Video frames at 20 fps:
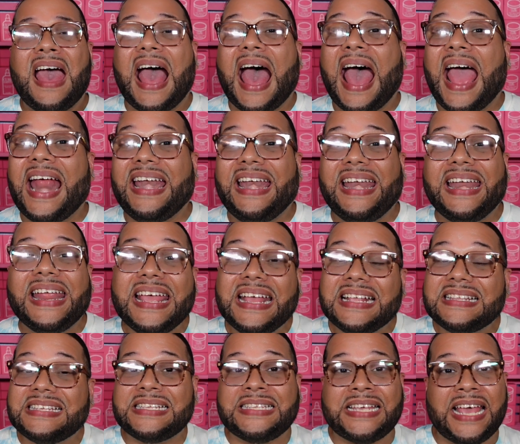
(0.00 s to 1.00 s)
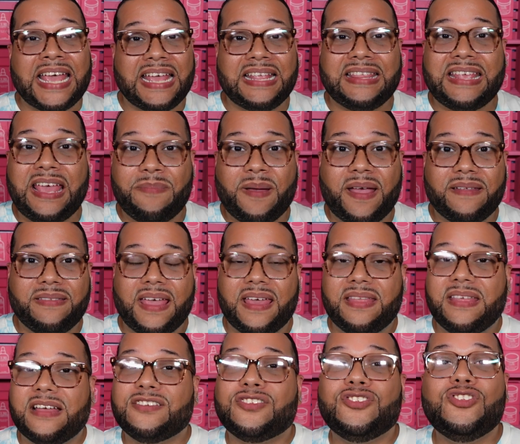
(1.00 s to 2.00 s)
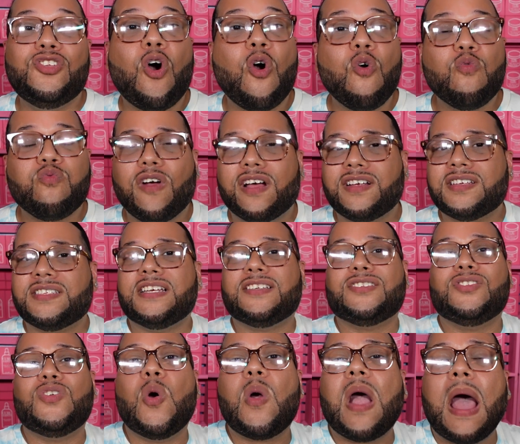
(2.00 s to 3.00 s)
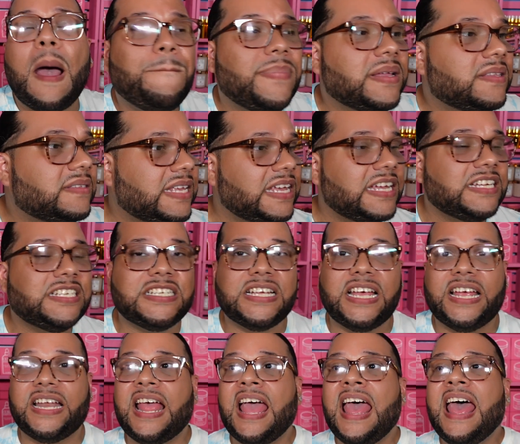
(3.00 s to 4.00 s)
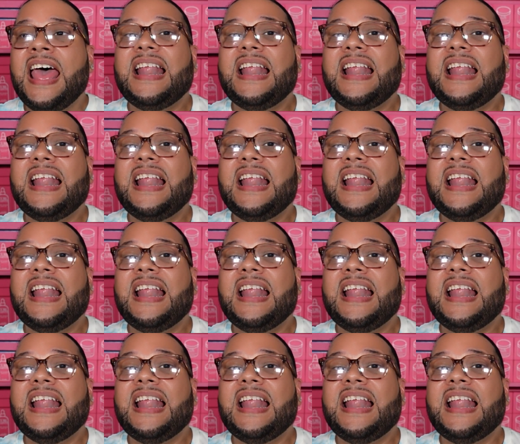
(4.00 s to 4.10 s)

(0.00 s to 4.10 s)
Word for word: I need to take it day by day. There's no rush. There's no competition.